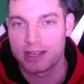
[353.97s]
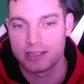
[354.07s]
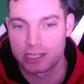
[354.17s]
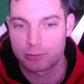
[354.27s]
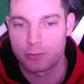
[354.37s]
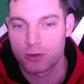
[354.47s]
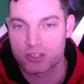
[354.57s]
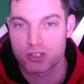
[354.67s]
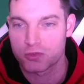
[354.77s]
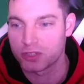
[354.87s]
None of my
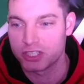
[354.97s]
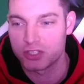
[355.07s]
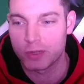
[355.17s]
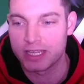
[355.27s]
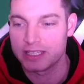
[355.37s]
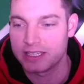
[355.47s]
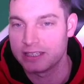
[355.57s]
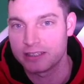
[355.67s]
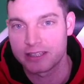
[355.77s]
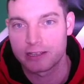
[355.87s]
marchers really do any
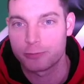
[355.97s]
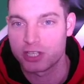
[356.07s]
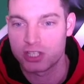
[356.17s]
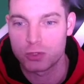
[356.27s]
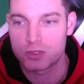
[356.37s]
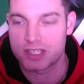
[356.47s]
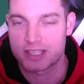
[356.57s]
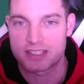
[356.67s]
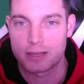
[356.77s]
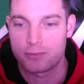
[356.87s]
healing that I'm going to use
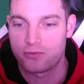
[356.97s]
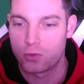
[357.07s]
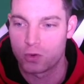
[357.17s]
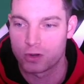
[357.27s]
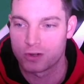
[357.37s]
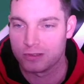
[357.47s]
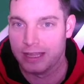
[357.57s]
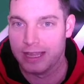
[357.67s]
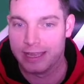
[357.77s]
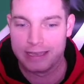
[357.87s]
except for
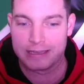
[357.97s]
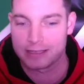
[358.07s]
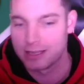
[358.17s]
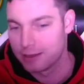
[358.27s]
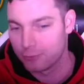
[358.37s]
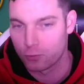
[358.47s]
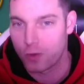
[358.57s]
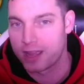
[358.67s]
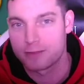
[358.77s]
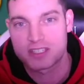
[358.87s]
like
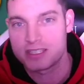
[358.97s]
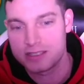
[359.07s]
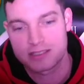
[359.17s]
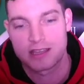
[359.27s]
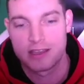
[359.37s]
Ramsey's,